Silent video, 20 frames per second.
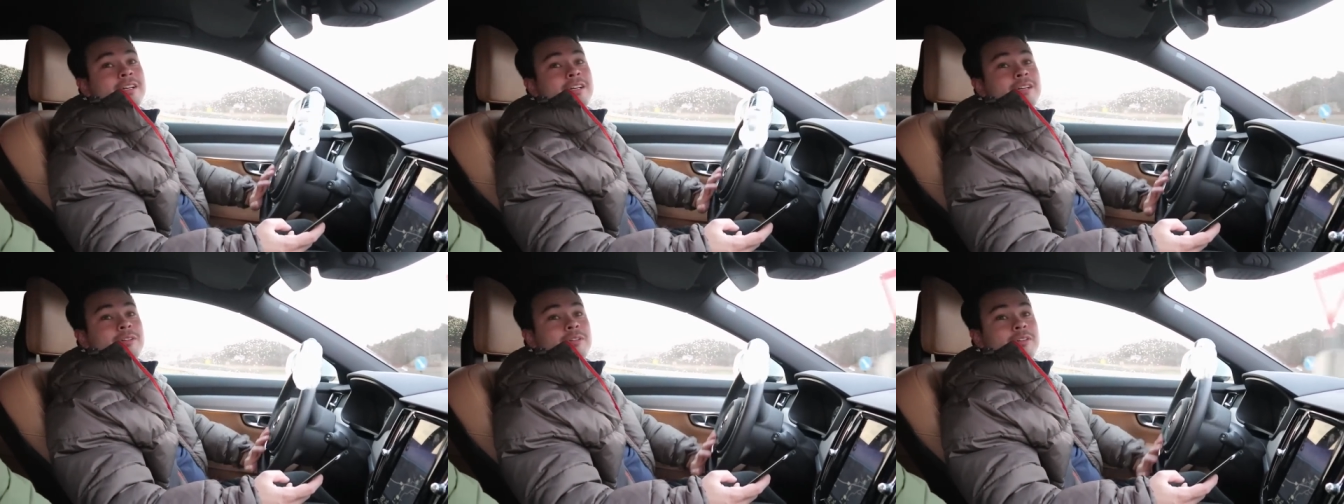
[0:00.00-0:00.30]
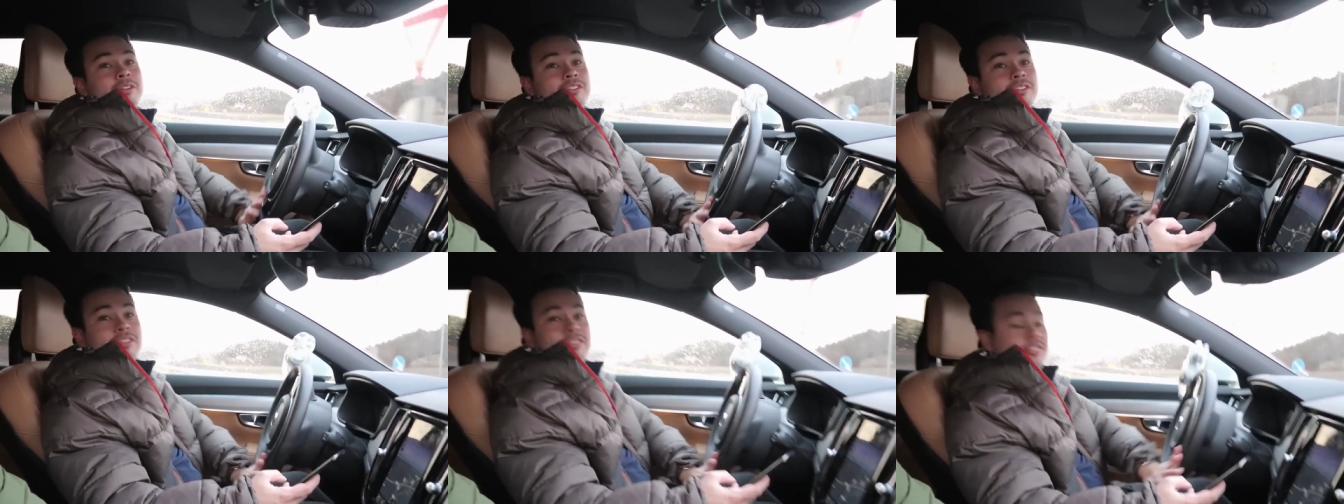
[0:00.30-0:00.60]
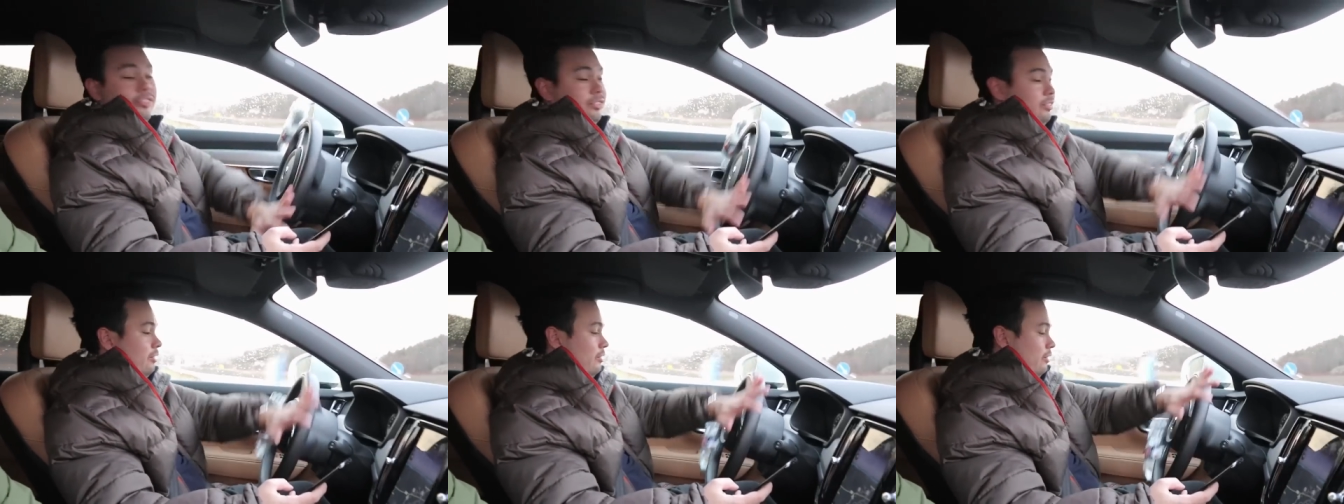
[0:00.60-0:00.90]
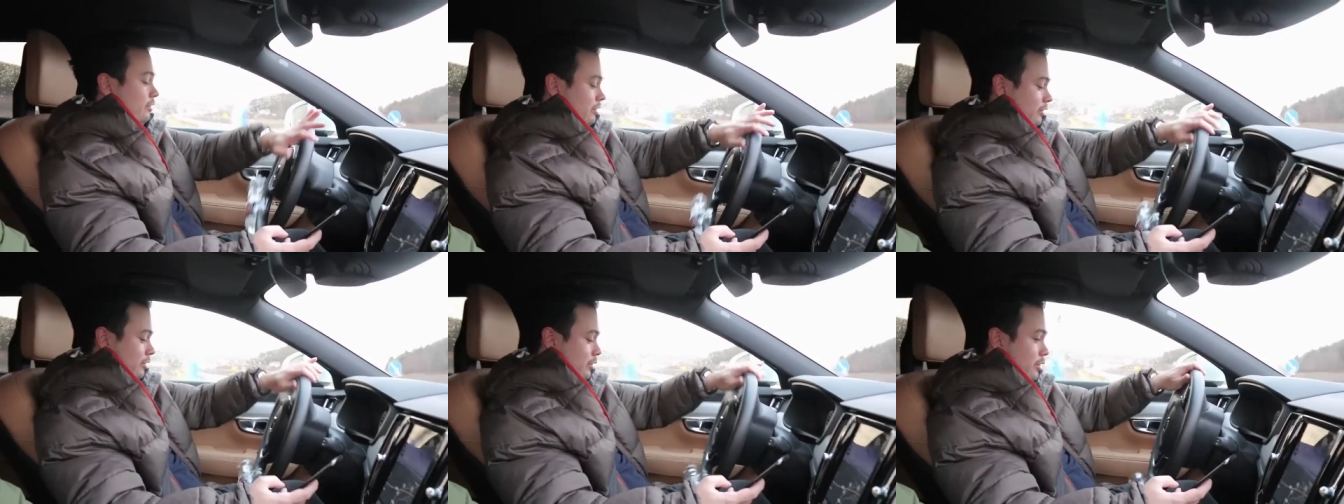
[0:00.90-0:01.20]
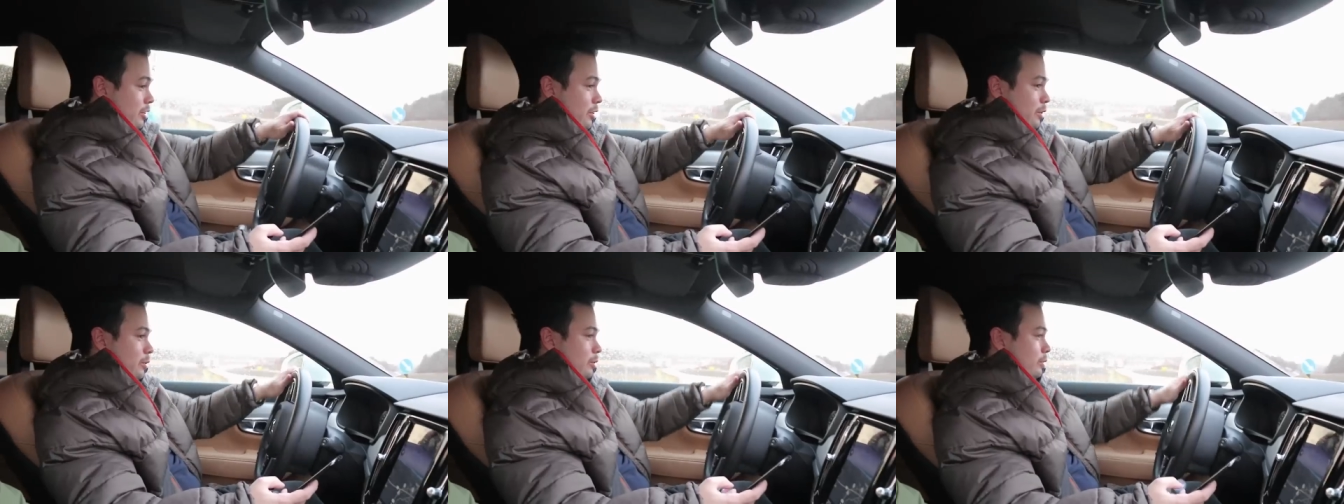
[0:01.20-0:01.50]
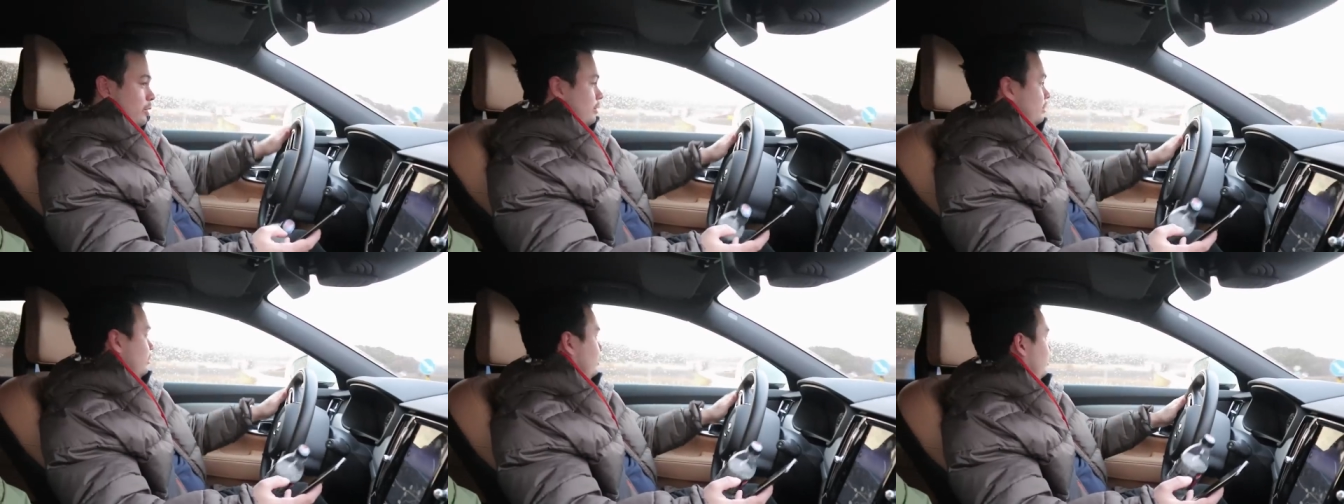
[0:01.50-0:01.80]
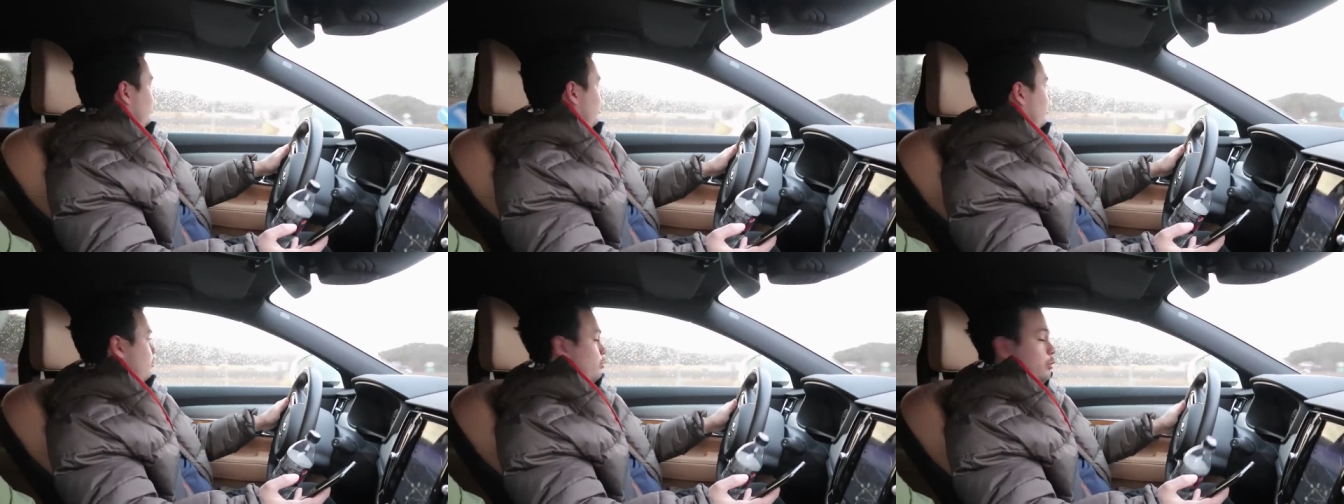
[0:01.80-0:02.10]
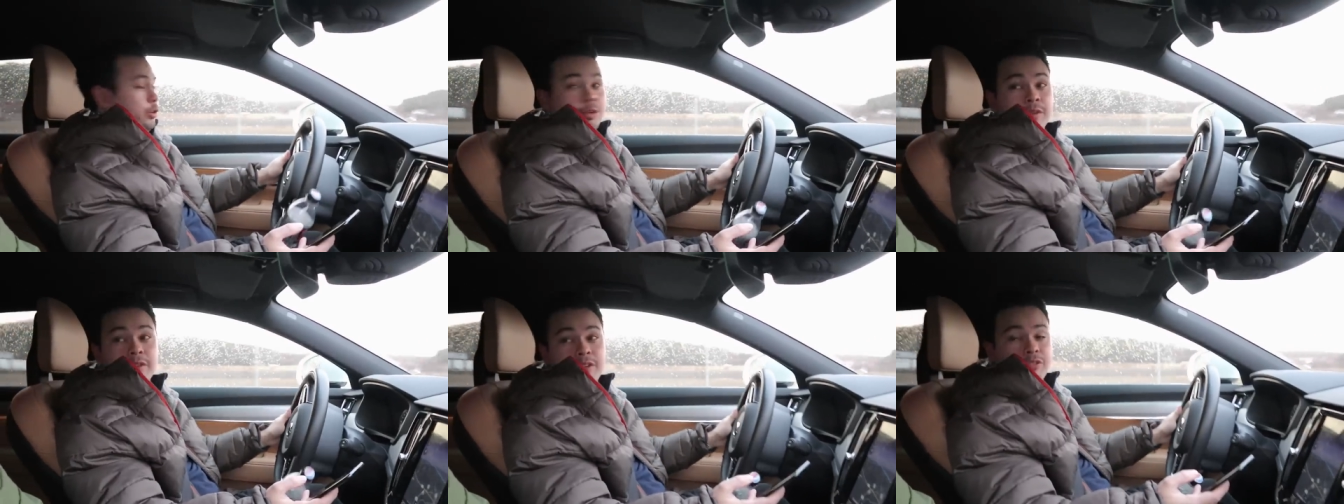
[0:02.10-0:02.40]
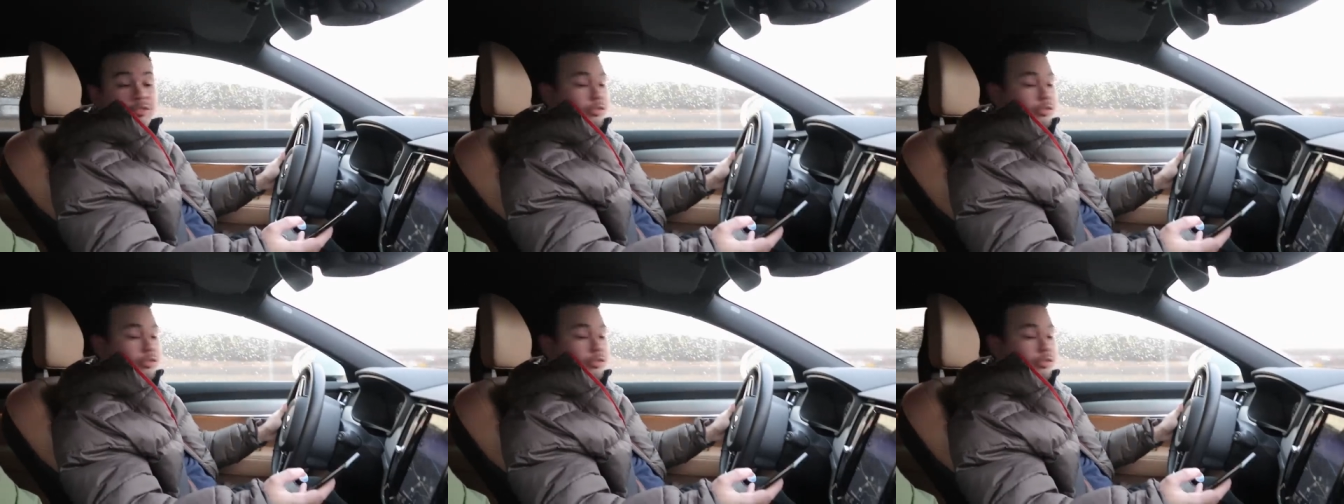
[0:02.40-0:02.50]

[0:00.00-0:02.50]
which is, you know, very